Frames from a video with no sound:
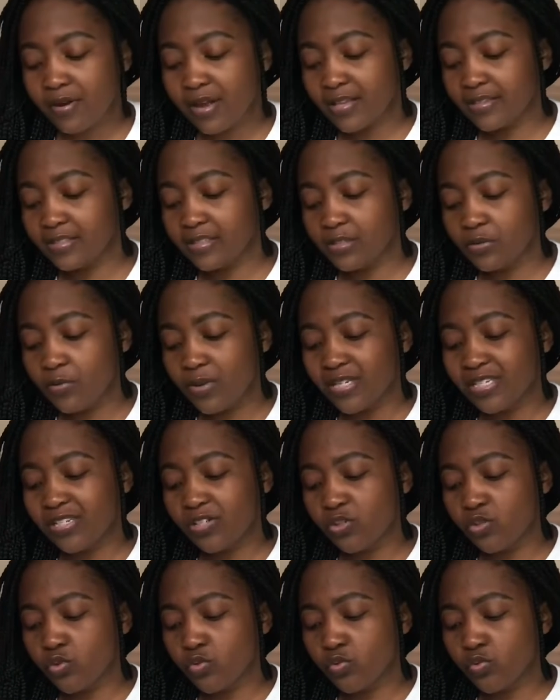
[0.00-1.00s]
I still want it
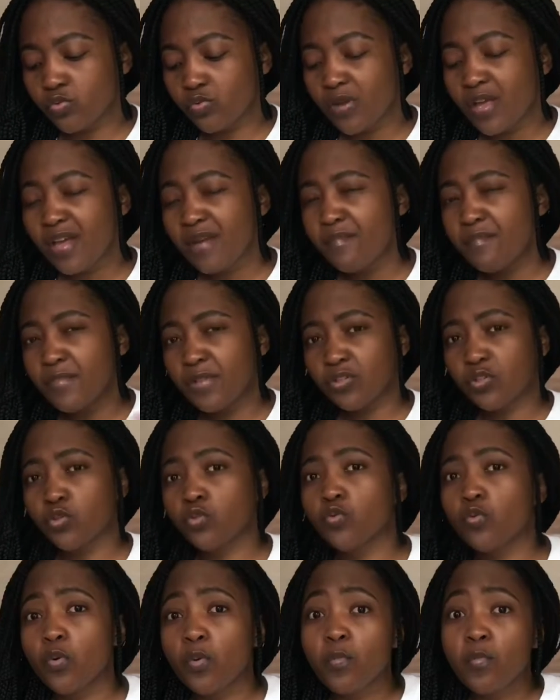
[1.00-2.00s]
to
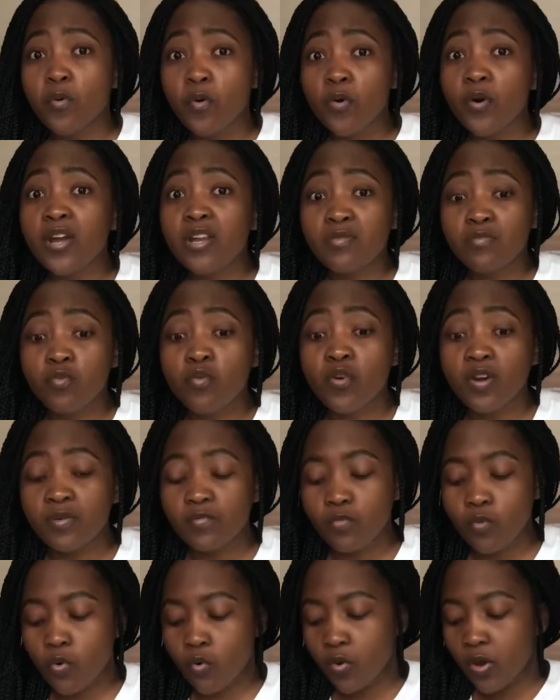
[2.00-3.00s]
mature more and more and
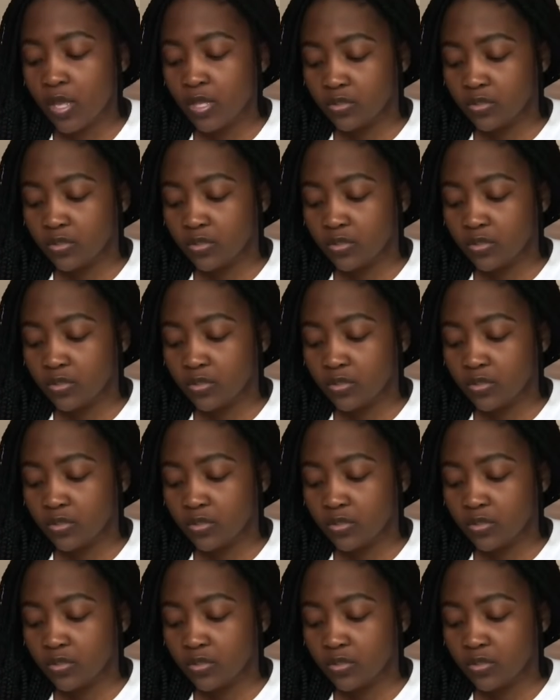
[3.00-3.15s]
more.